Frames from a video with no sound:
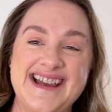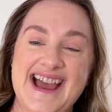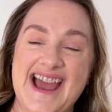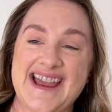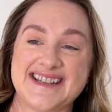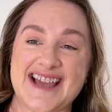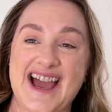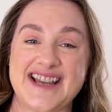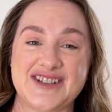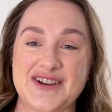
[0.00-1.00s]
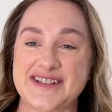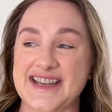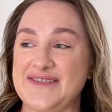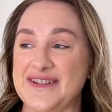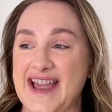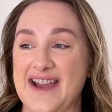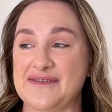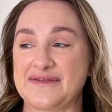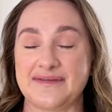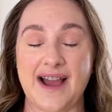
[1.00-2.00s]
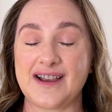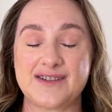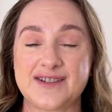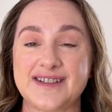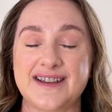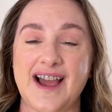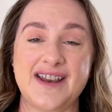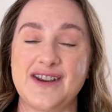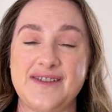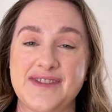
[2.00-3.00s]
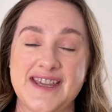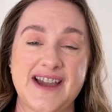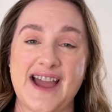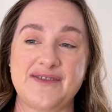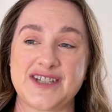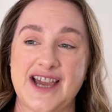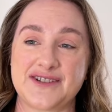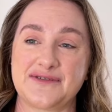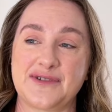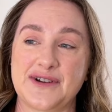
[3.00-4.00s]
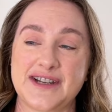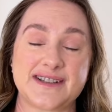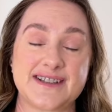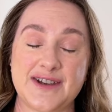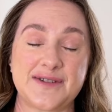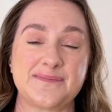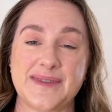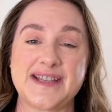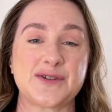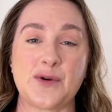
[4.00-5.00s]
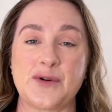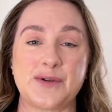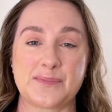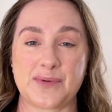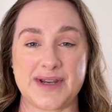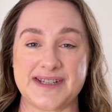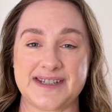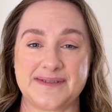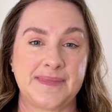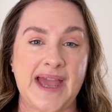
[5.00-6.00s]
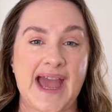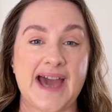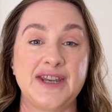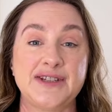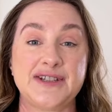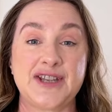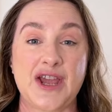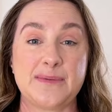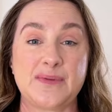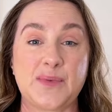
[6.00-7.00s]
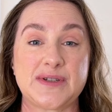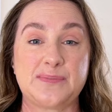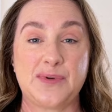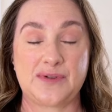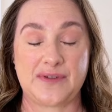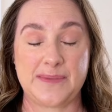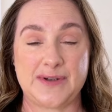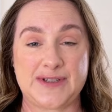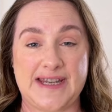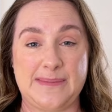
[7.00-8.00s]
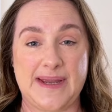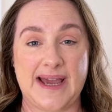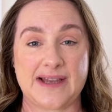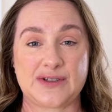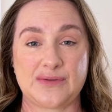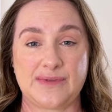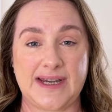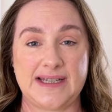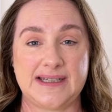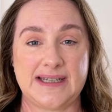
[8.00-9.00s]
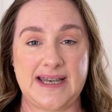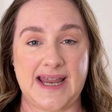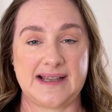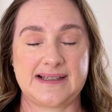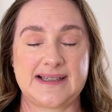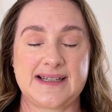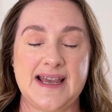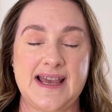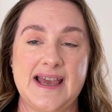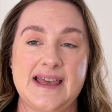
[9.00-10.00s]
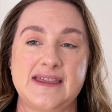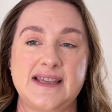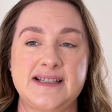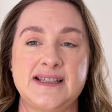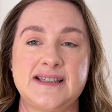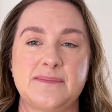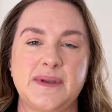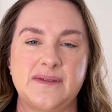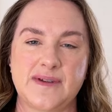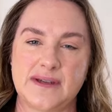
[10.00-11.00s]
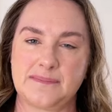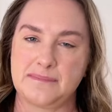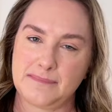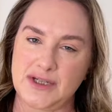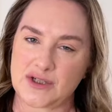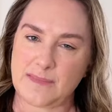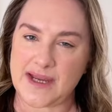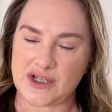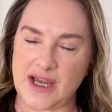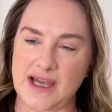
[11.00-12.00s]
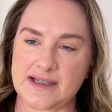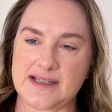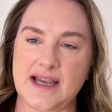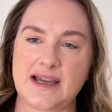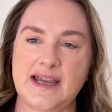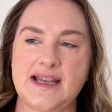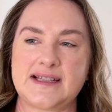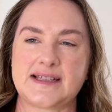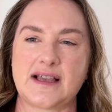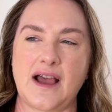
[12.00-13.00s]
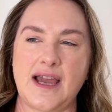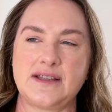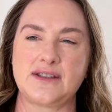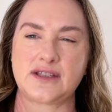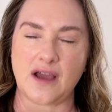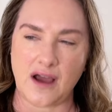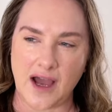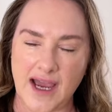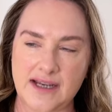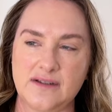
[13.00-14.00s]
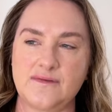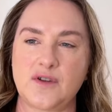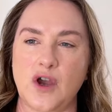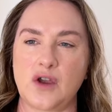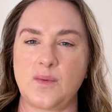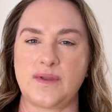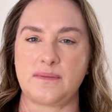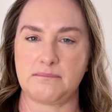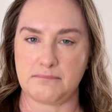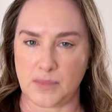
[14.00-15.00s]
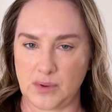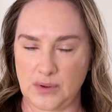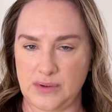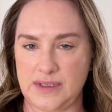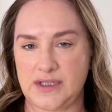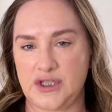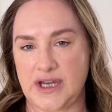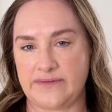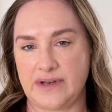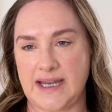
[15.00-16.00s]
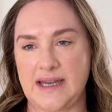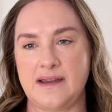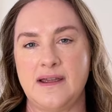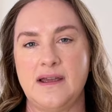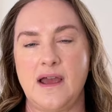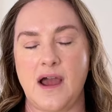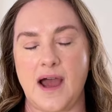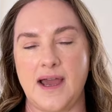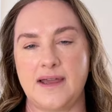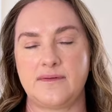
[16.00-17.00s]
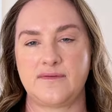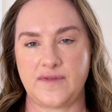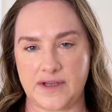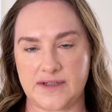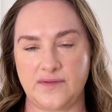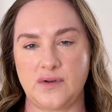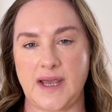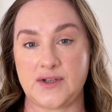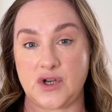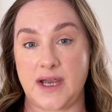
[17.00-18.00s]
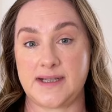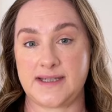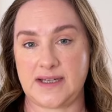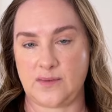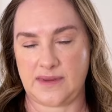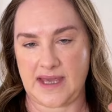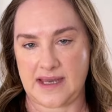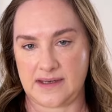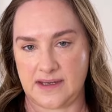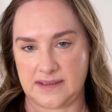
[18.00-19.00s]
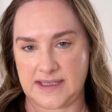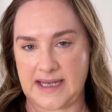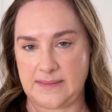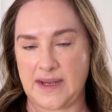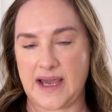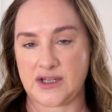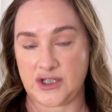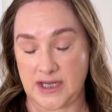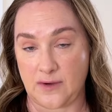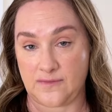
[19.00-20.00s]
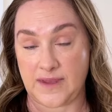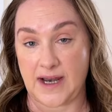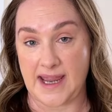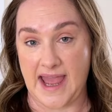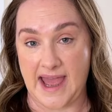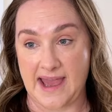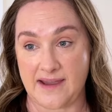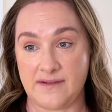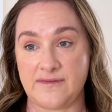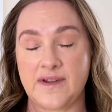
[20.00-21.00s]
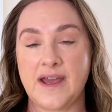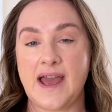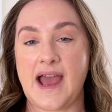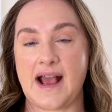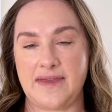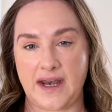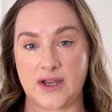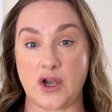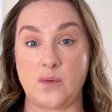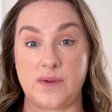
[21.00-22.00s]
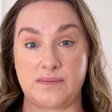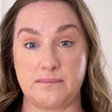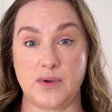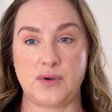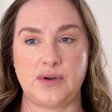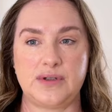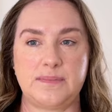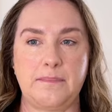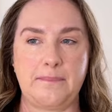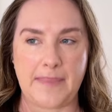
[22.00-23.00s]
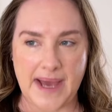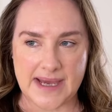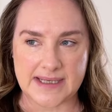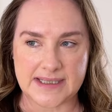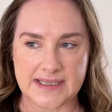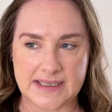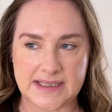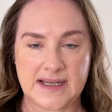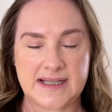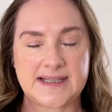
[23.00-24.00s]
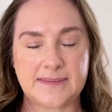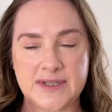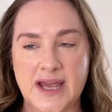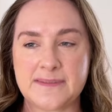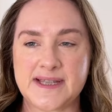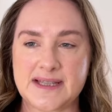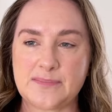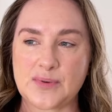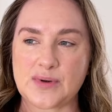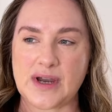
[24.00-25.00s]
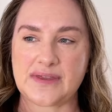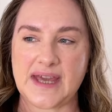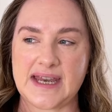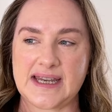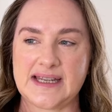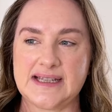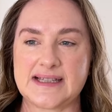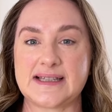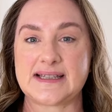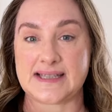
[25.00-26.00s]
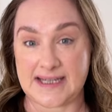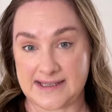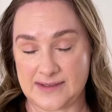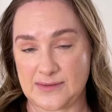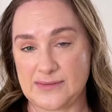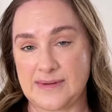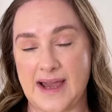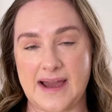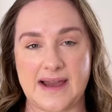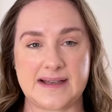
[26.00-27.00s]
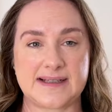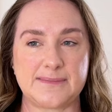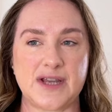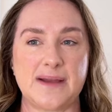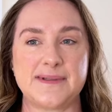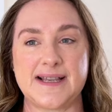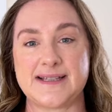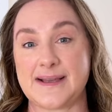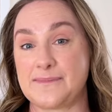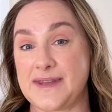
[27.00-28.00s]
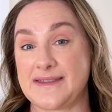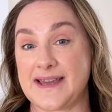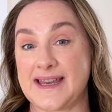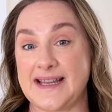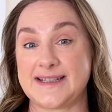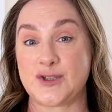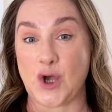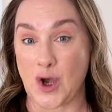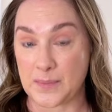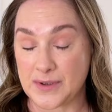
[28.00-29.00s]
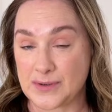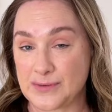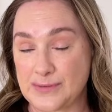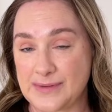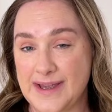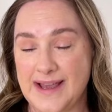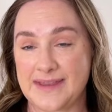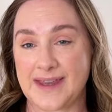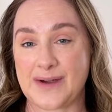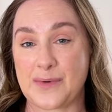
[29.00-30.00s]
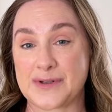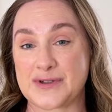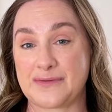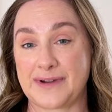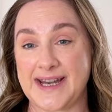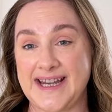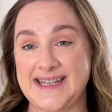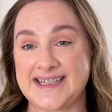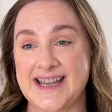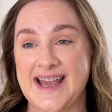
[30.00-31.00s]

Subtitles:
And I don't even have, I don't even think I have a charger for it. So it's all print. How do you determine which book from your TBR to read next? This is a bit of a mishmash answer. I kind of go with mood generally. First of all, I try and stick with that TBR shelf that I have, and then I go with mood. But sometimes there's a book that is seasonal. Sometimes there's something that is topical that I want to read.